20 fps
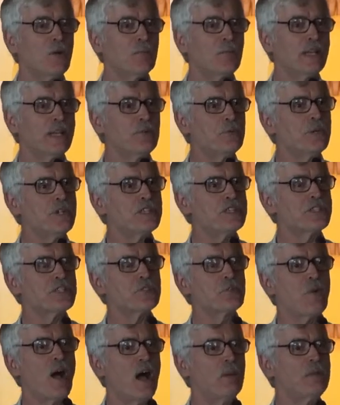But it
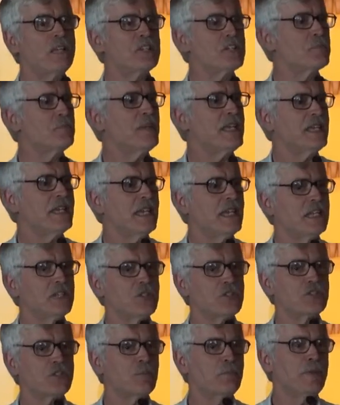was Swami
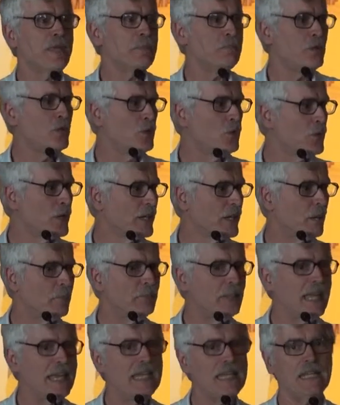speaking to some people who were
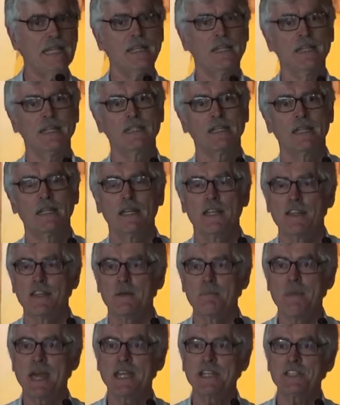complaining that
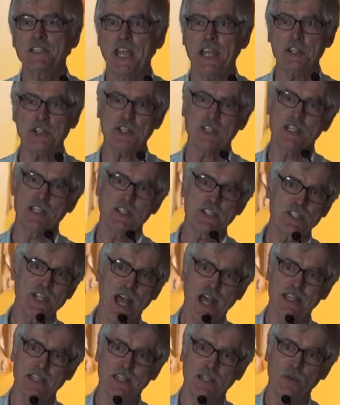their meditation and
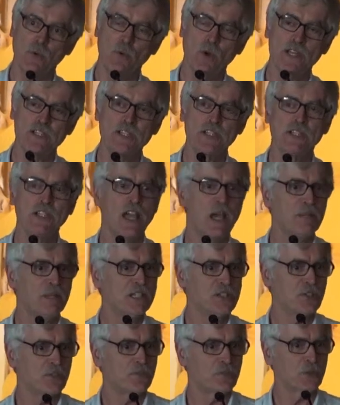sadhana wasn't
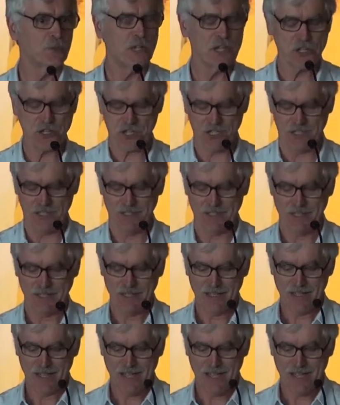coming to fruition.